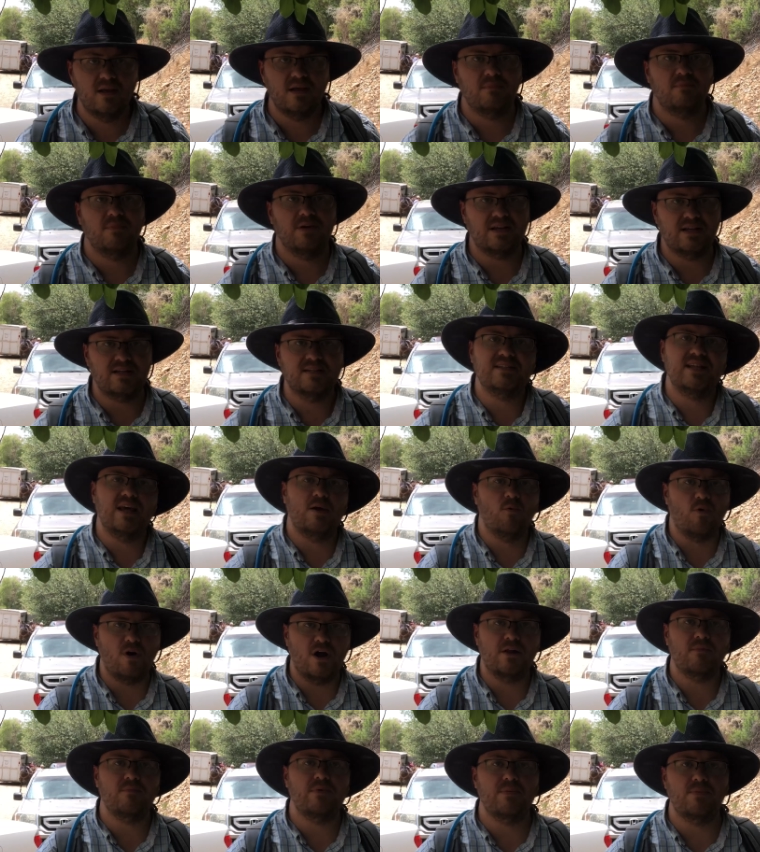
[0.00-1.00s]
because they
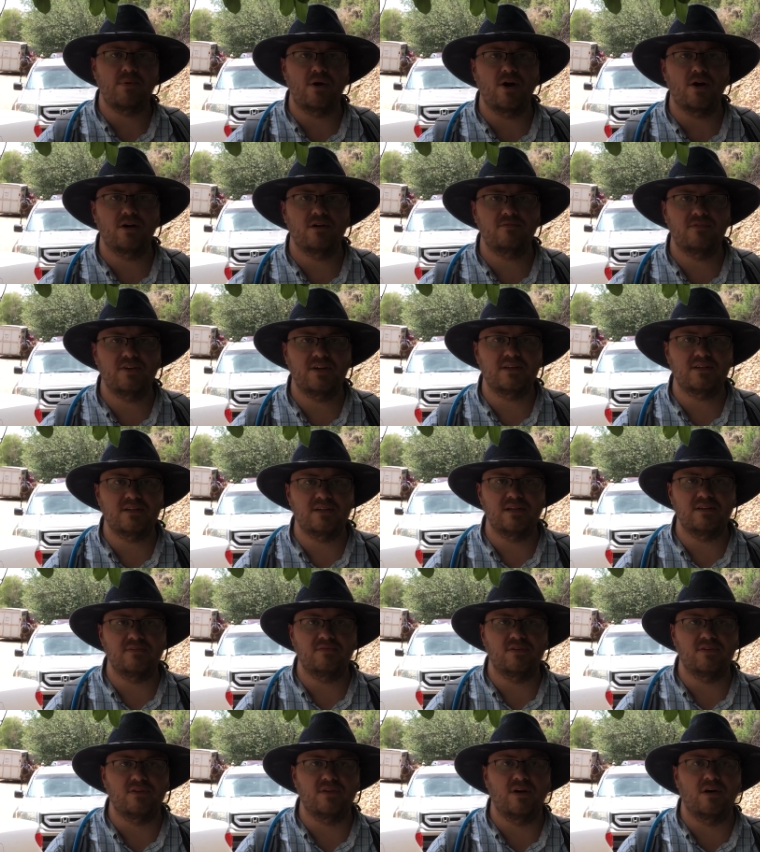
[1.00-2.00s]
want to be part of it,
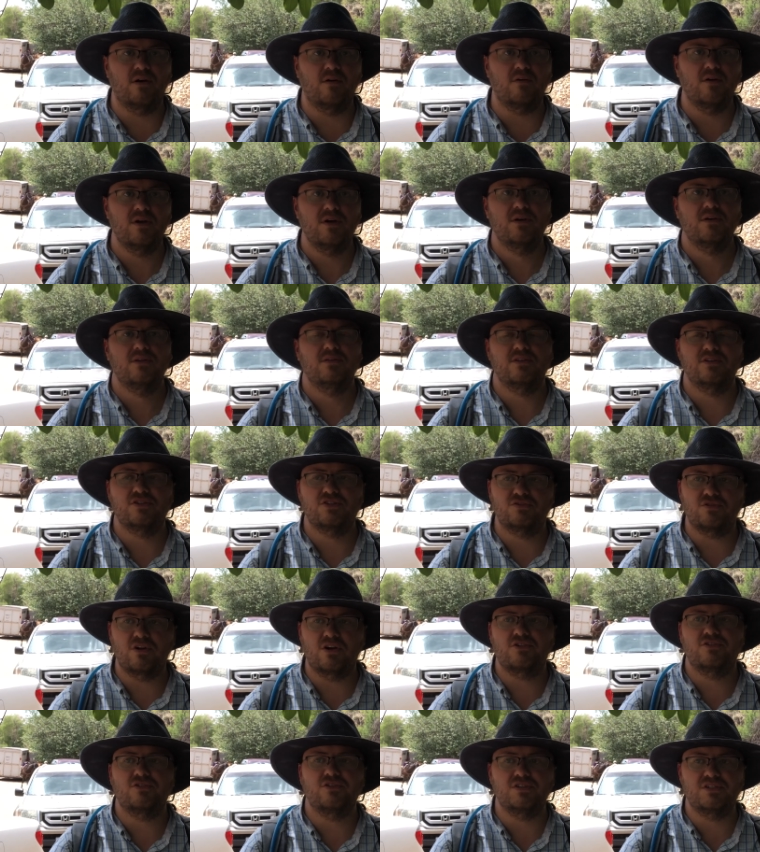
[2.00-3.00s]
even though the
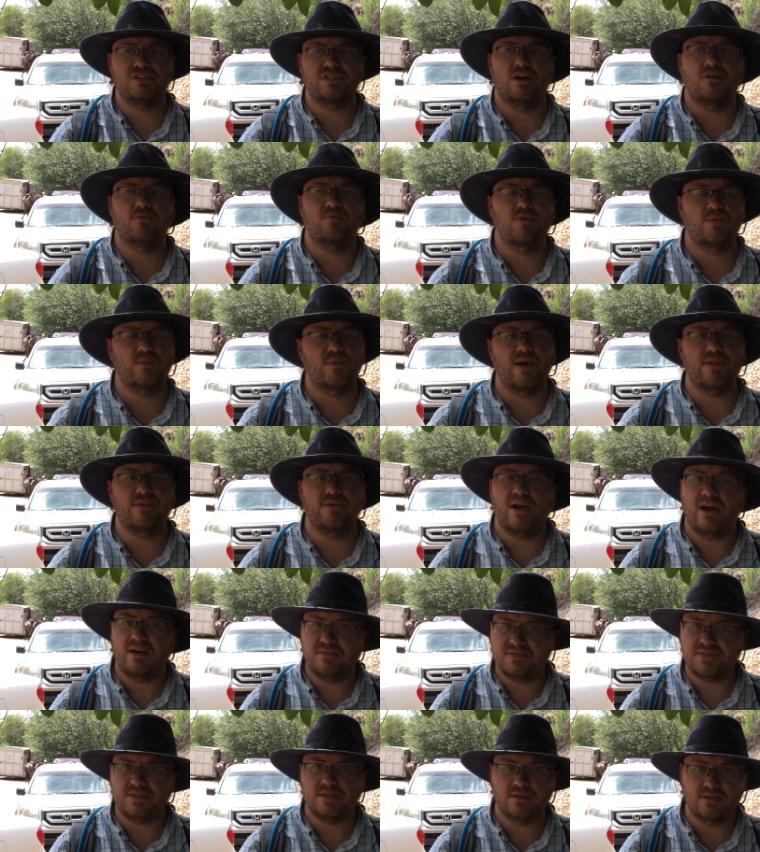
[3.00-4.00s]
structure itself would rather
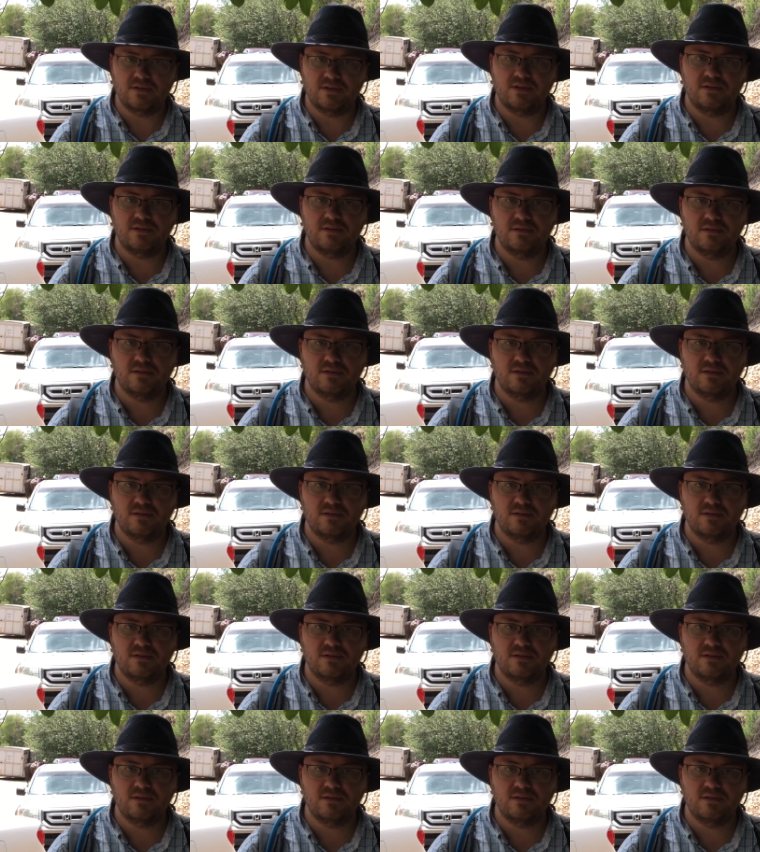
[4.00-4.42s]
have silicon.